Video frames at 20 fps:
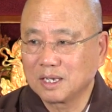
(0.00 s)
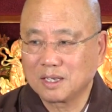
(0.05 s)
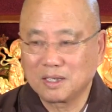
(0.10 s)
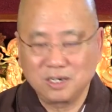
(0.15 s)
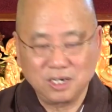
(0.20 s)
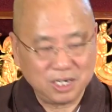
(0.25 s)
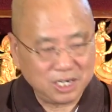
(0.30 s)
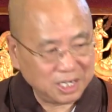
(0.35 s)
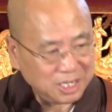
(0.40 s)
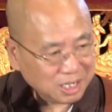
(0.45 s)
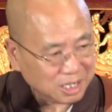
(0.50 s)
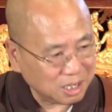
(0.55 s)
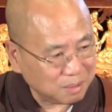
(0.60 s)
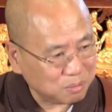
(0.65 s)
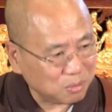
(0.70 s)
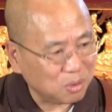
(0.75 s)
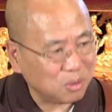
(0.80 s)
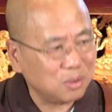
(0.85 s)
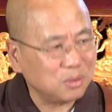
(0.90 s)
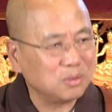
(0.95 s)
Cleaning
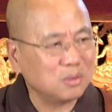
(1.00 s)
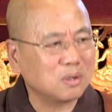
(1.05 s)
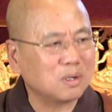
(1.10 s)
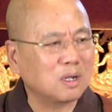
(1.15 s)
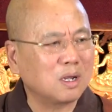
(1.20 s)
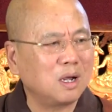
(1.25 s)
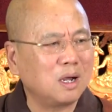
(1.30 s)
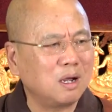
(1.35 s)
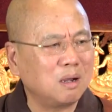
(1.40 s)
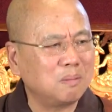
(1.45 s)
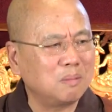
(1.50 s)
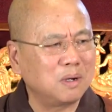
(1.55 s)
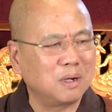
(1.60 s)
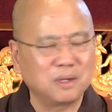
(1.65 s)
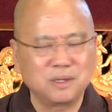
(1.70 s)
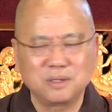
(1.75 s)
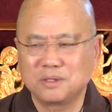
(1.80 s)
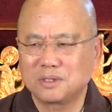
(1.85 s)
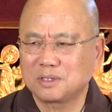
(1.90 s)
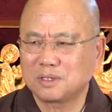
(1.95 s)
up all your karma
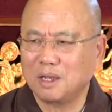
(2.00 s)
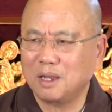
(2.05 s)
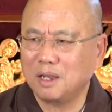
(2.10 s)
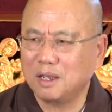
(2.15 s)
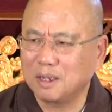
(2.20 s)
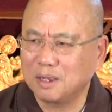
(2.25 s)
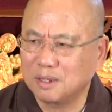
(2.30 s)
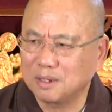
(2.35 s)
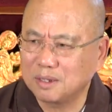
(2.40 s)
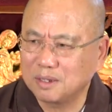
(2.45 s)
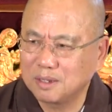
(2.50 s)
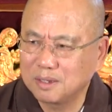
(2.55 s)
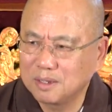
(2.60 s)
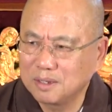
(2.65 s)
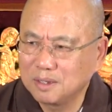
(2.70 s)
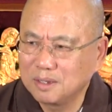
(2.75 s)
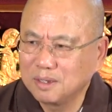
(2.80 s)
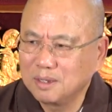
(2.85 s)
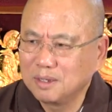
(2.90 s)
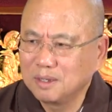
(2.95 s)
inside
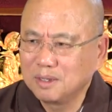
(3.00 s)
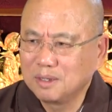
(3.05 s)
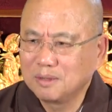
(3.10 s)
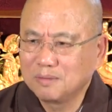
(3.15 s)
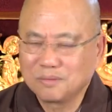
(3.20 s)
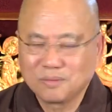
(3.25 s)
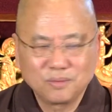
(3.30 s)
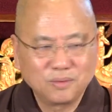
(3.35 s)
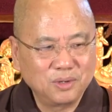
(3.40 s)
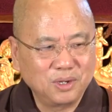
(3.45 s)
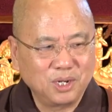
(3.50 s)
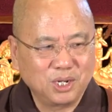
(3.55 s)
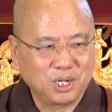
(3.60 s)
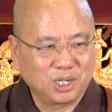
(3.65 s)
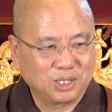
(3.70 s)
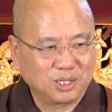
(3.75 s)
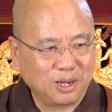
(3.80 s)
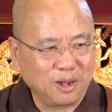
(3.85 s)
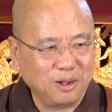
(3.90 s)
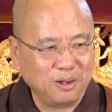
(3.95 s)

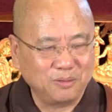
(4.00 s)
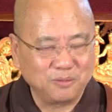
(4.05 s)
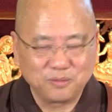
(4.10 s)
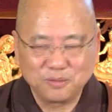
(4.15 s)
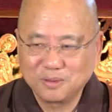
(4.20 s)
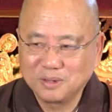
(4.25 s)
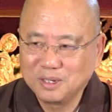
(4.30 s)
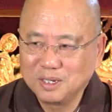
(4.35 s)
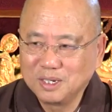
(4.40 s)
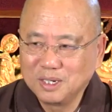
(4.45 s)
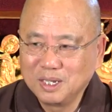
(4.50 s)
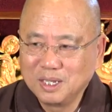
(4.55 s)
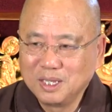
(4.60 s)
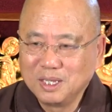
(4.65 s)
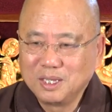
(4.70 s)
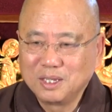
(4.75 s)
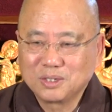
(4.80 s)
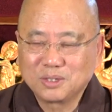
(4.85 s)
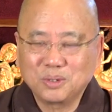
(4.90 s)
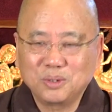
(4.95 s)
is tough.
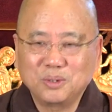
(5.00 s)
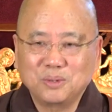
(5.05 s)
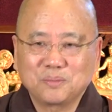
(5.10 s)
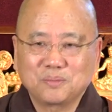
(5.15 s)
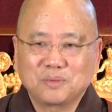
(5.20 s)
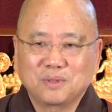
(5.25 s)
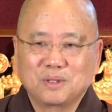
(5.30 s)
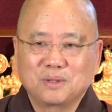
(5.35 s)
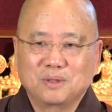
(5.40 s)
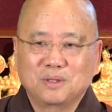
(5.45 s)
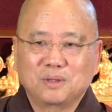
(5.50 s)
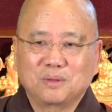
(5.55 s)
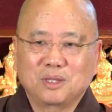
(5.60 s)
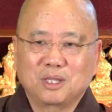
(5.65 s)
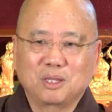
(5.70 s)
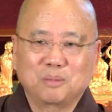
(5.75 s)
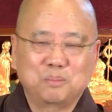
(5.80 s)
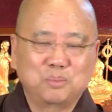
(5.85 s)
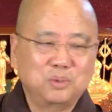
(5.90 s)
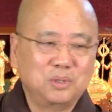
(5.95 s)
So
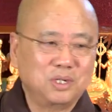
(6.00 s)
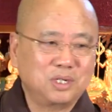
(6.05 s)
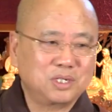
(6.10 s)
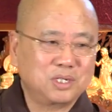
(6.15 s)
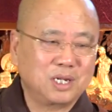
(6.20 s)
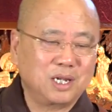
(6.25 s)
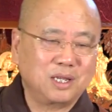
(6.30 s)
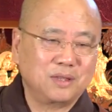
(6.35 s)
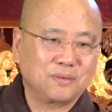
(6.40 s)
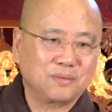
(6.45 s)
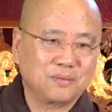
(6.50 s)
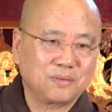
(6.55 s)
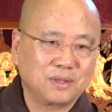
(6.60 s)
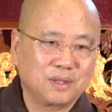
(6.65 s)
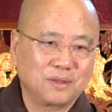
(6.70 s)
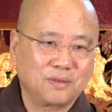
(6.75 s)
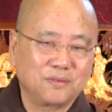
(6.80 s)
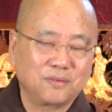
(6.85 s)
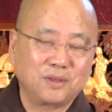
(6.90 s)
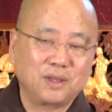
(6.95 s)
the Buddha said
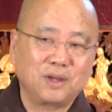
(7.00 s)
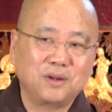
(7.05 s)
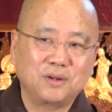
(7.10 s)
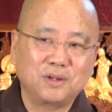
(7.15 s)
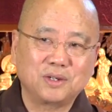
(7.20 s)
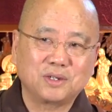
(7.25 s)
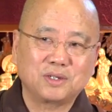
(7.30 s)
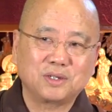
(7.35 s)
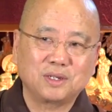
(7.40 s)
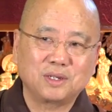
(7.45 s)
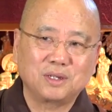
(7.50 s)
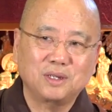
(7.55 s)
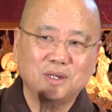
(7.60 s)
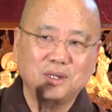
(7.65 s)
there is